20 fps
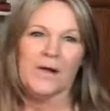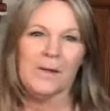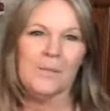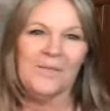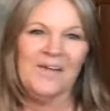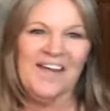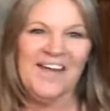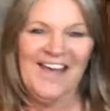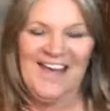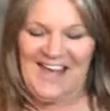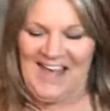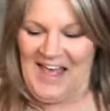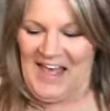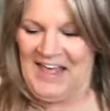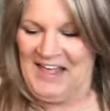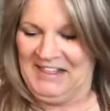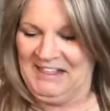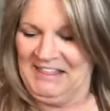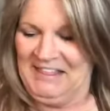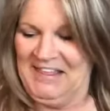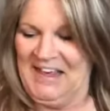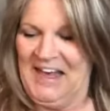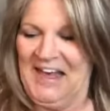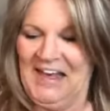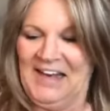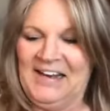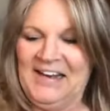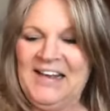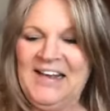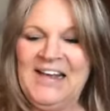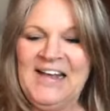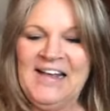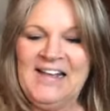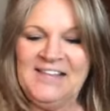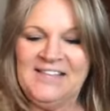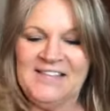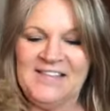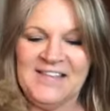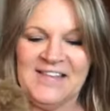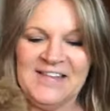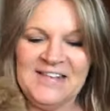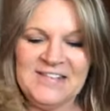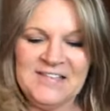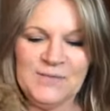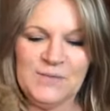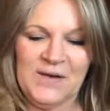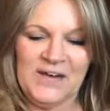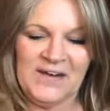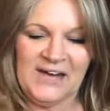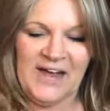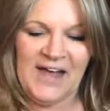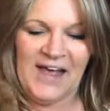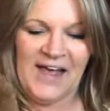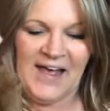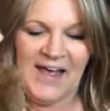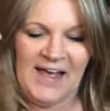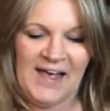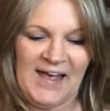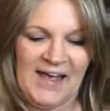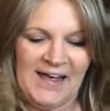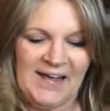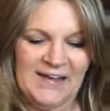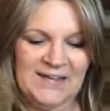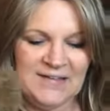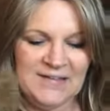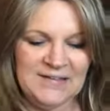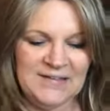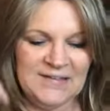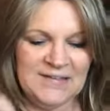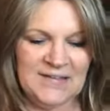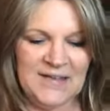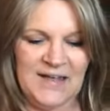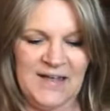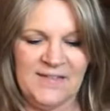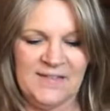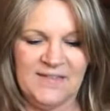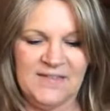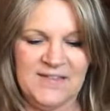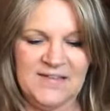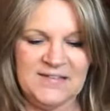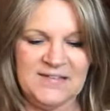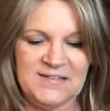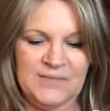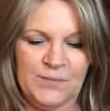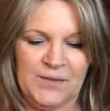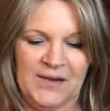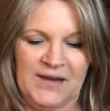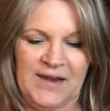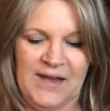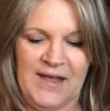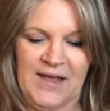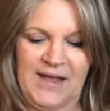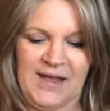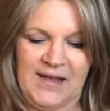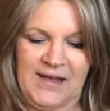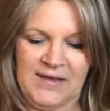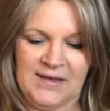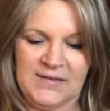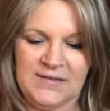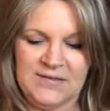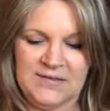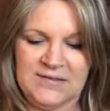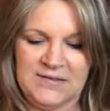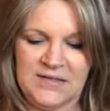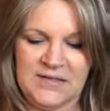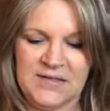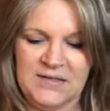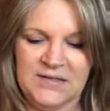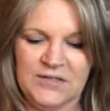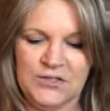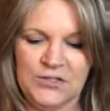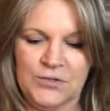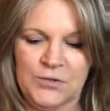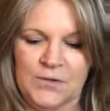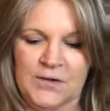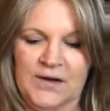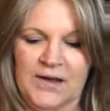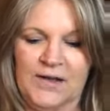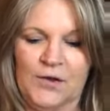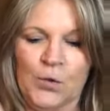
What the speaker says: him. And then this one hangs and this one hangs. These two are like